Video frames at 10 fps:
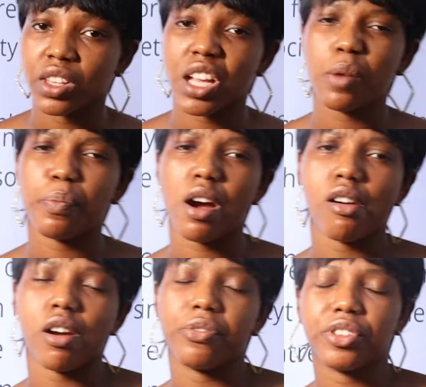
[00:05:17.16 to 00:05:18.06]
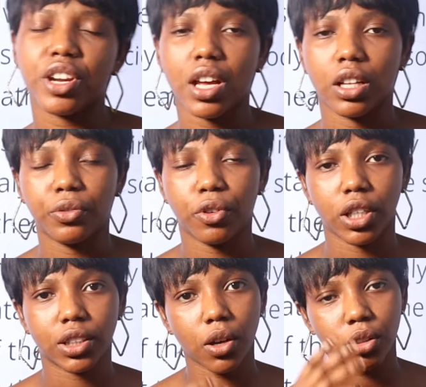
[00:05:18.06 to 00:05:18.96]
Now in paragraph 3 and
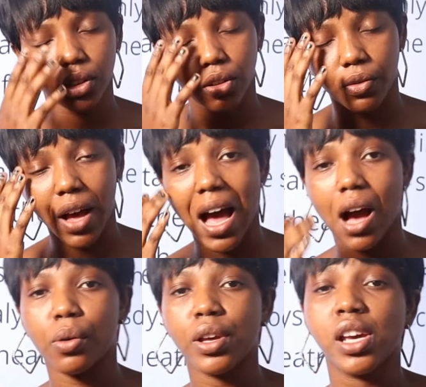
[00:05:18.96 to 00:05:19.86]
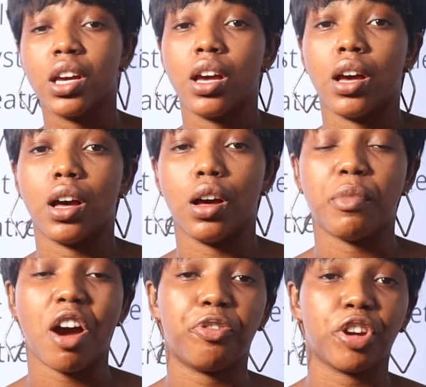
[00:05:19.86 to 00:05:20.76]
4, it tells us of how
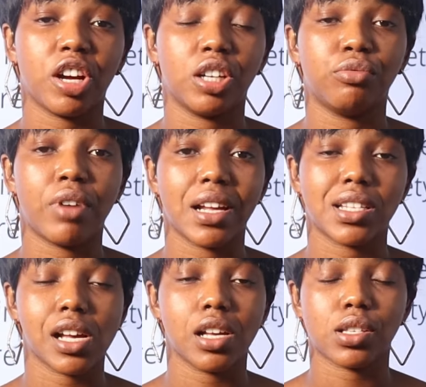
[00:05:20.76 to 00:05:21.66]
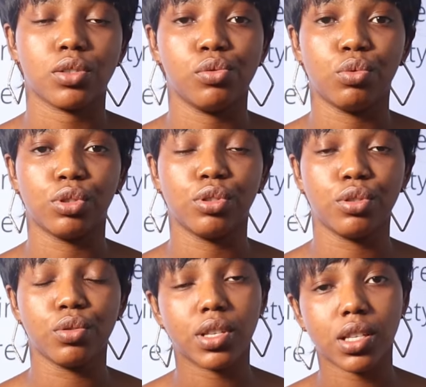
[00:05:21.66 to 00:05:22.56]
um, African writers would
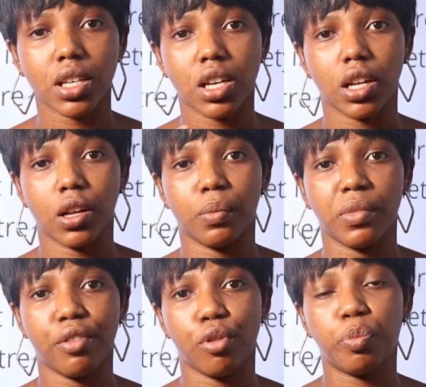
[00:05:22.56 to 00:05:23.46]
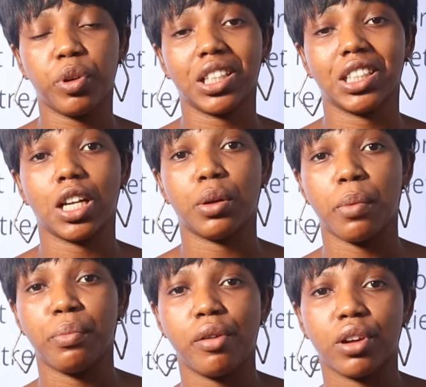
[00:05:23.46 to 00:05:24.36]
use um, European and
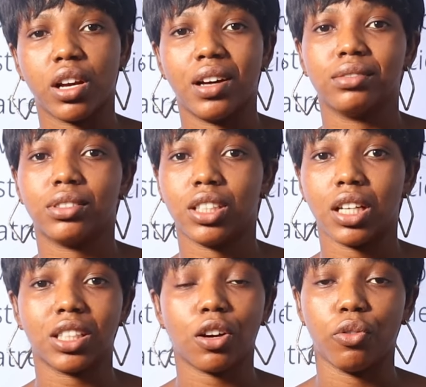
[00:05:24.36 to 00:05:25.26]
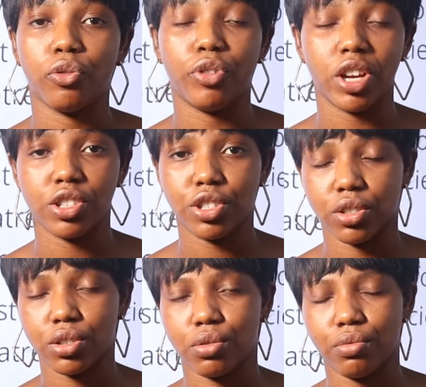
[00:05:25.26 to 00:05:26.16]
American theater
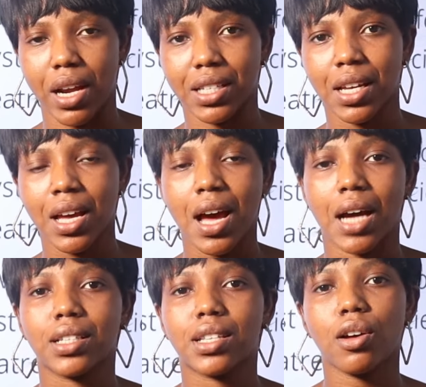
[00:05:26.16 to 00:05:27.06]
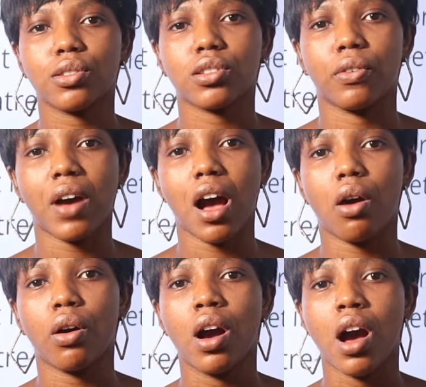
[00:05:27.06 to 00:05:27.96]
conventions to write and tells us of
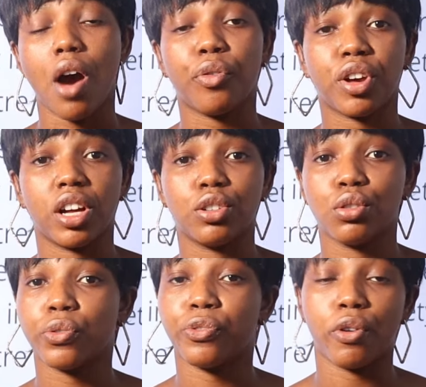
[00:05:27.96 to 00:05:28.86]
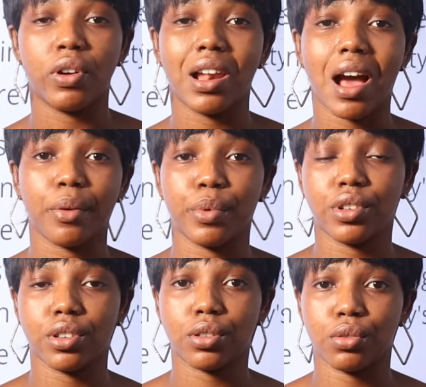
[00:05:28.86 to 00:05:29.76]
how African use foreign
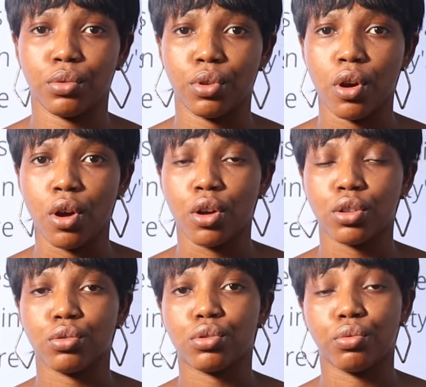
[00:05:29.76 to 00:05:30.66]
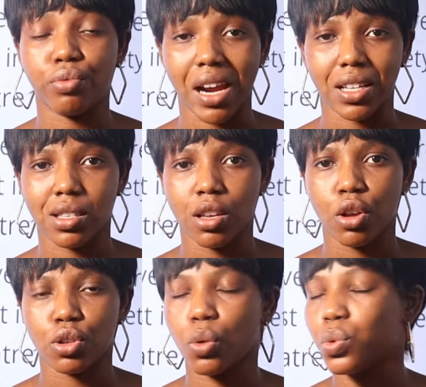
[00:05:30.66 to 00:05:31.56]
languages to, to, to write.
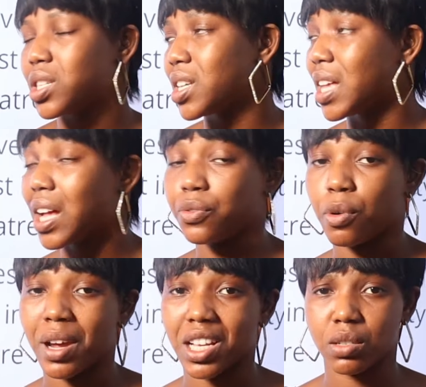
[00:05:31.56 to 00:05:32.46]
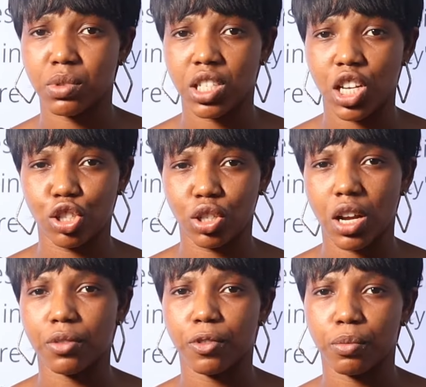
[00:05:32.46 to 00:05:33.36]
So we see that from my explanation
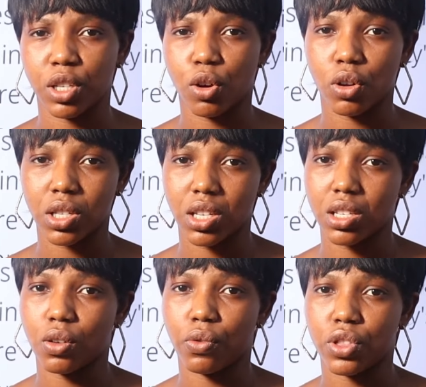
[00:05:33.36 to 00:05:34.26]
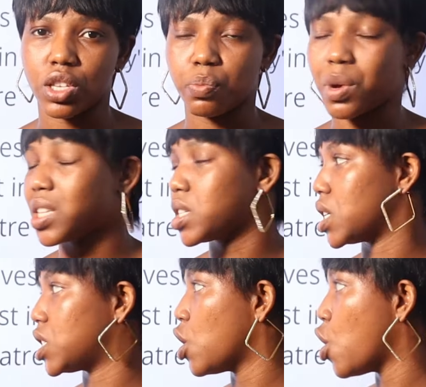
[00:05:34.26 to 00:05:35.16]
and from the context of this
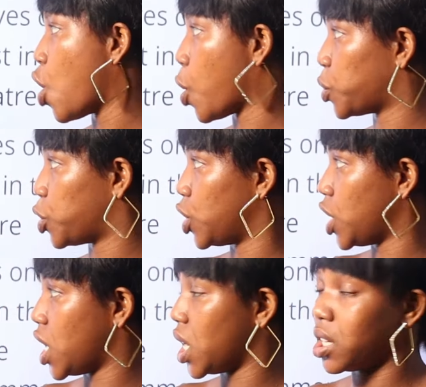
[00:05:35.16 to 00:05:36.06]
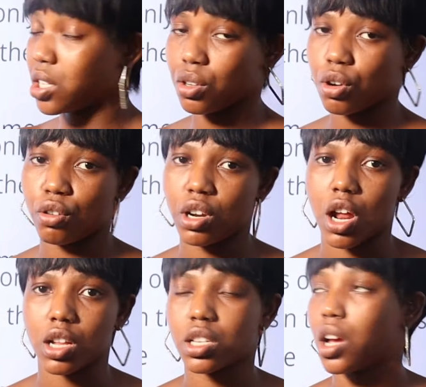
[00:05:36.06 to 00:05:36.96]
passage, option A is the
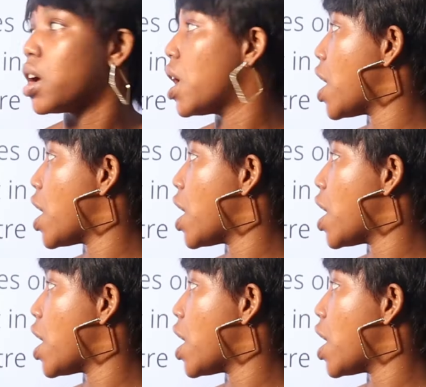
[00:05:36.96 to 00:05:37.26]
correct answer.